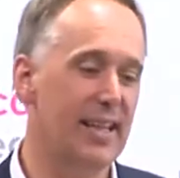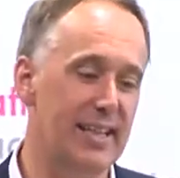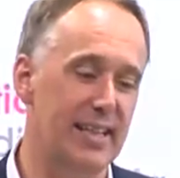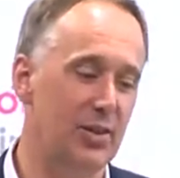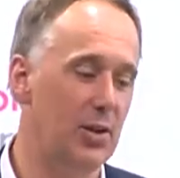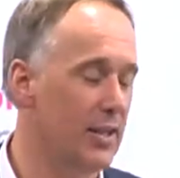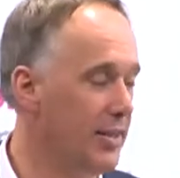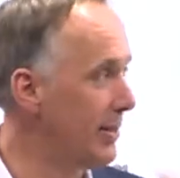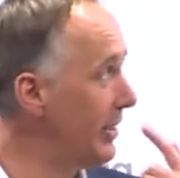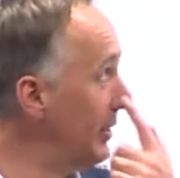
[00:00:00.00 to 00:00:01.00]
India,
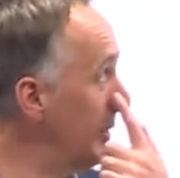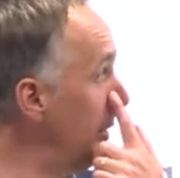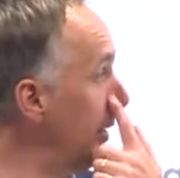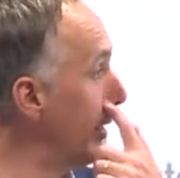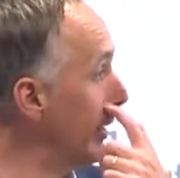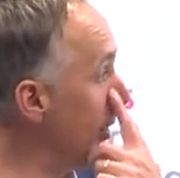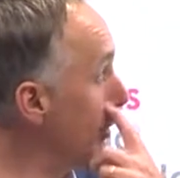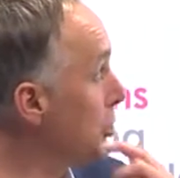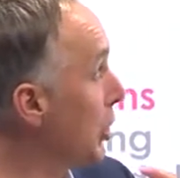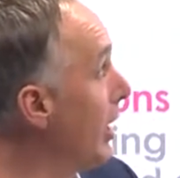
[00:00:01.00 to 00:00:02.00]

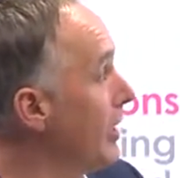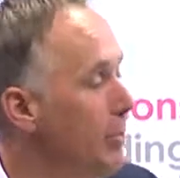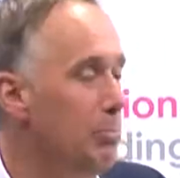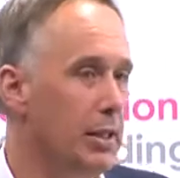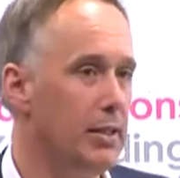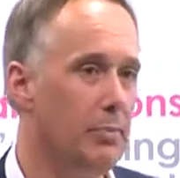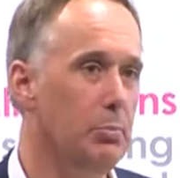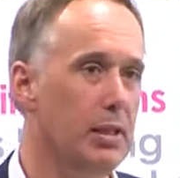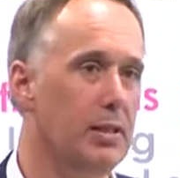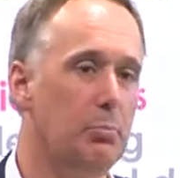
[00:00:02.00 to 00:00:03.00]
and China
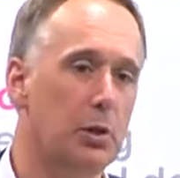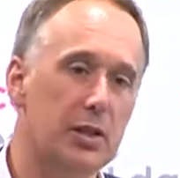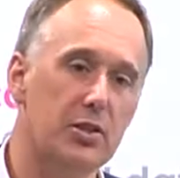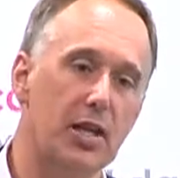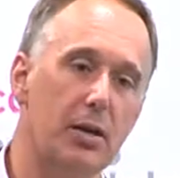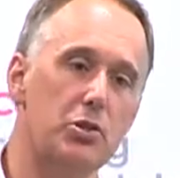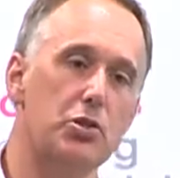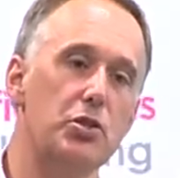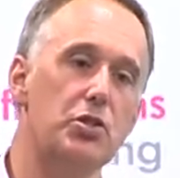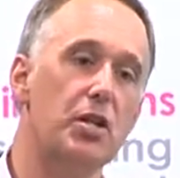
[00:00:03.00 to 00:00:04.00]
being the BRIC
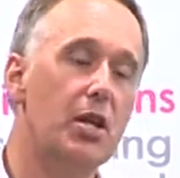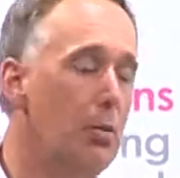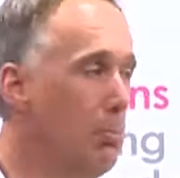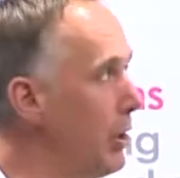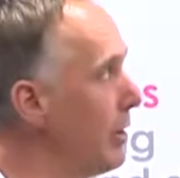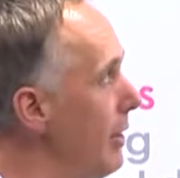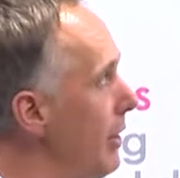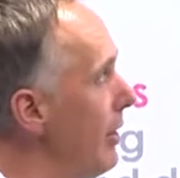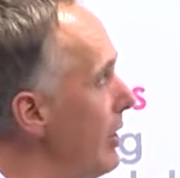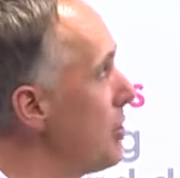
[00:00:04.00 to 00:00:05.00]
countries. But
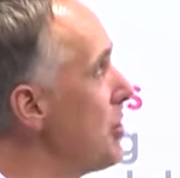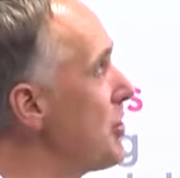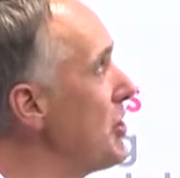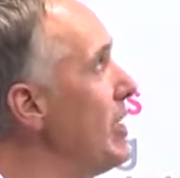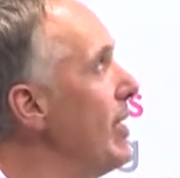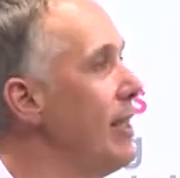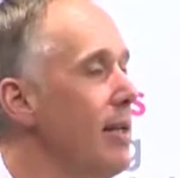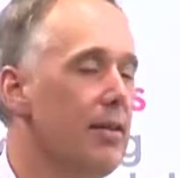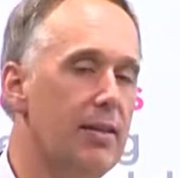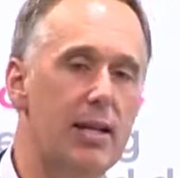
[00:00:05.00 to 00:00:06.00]
you can see
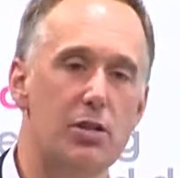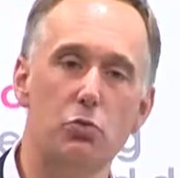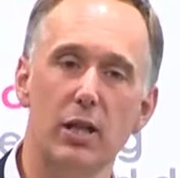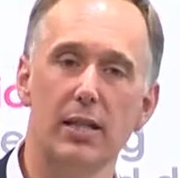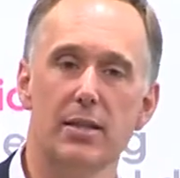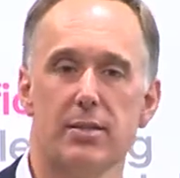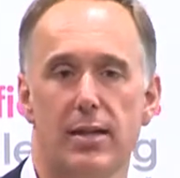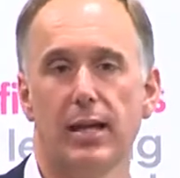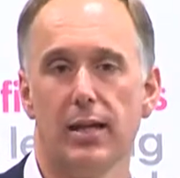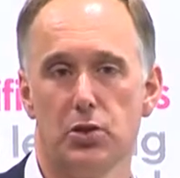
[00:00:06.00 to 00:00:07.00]
here that it really isn't
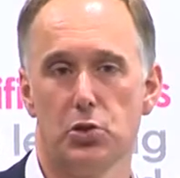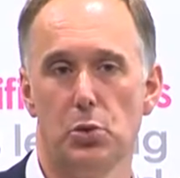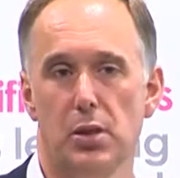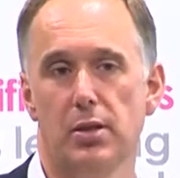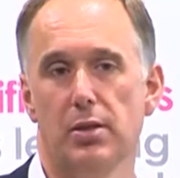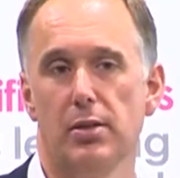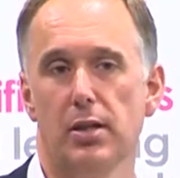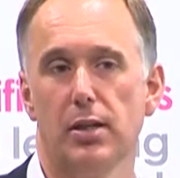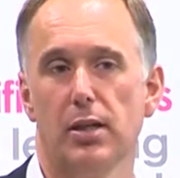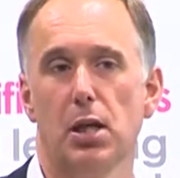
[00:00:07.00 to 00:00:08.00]
that kind of story.
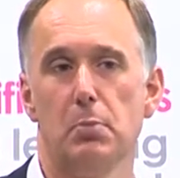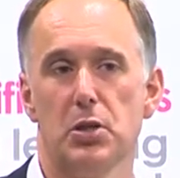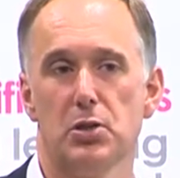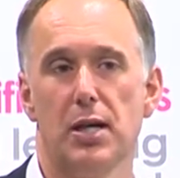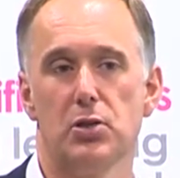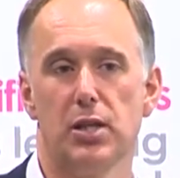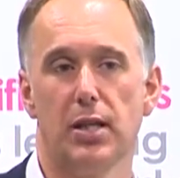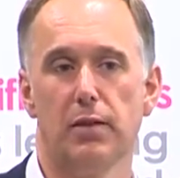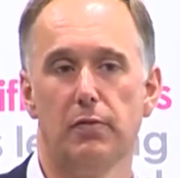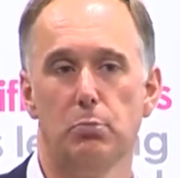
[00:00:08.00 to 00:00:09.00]
That companies are actually
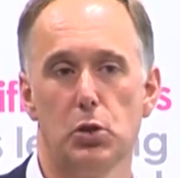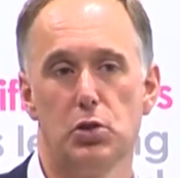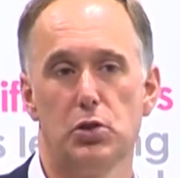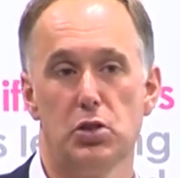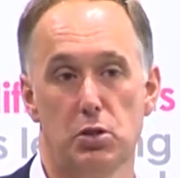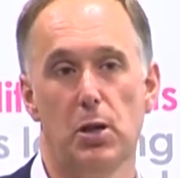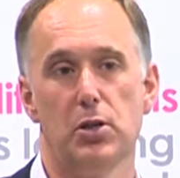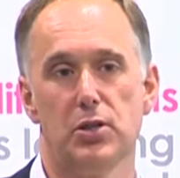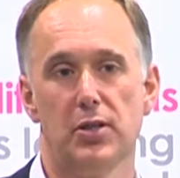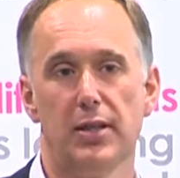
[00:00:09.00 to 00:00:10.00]
kind of much
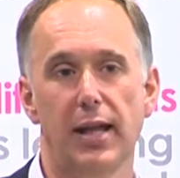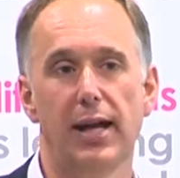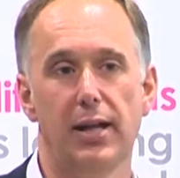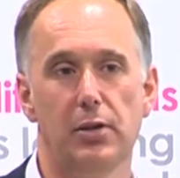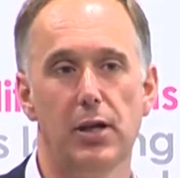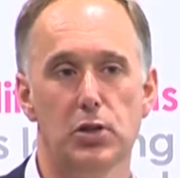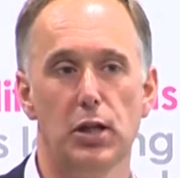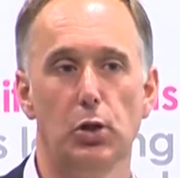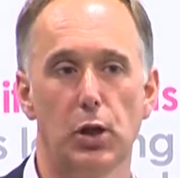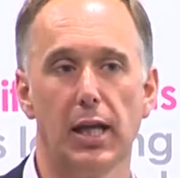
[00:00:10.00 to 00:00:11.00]
smarter than that, and they're
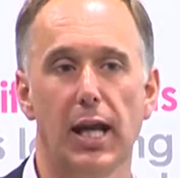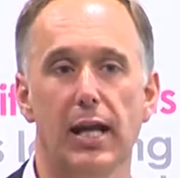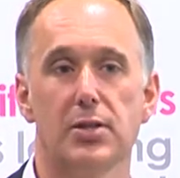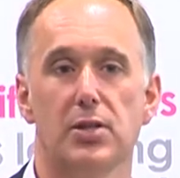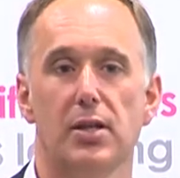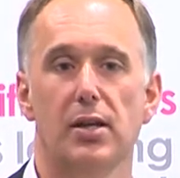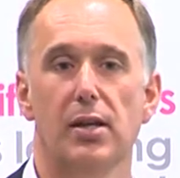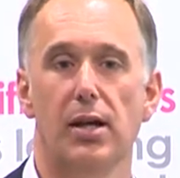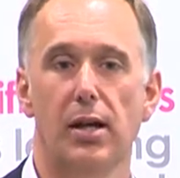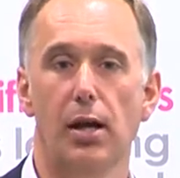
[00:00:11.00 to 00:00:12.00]
actually looking at
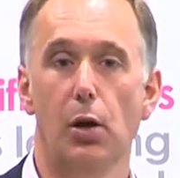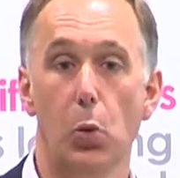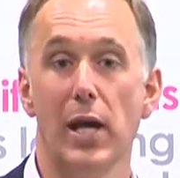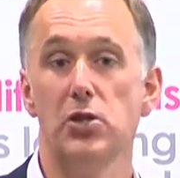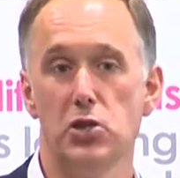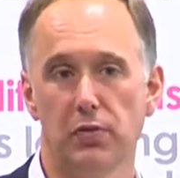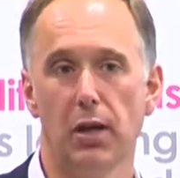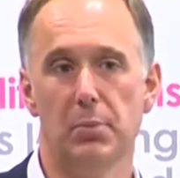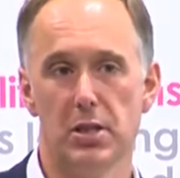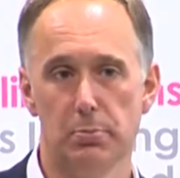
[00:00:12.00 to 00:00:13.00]
a range of
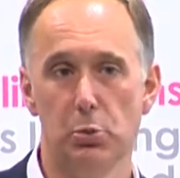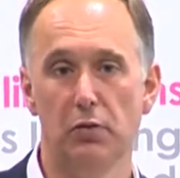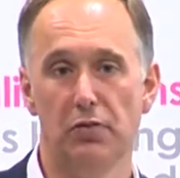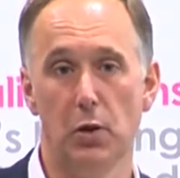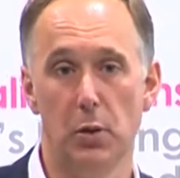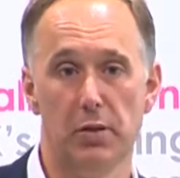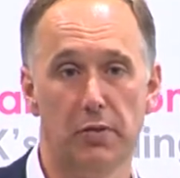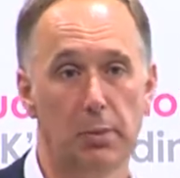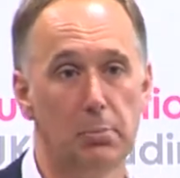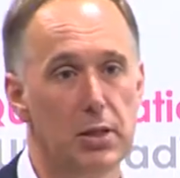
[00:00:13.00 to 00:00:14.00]
companies, a portfolio of
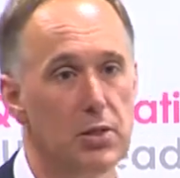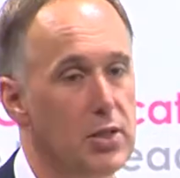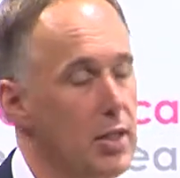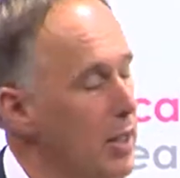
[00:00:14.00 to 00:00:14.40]
companies.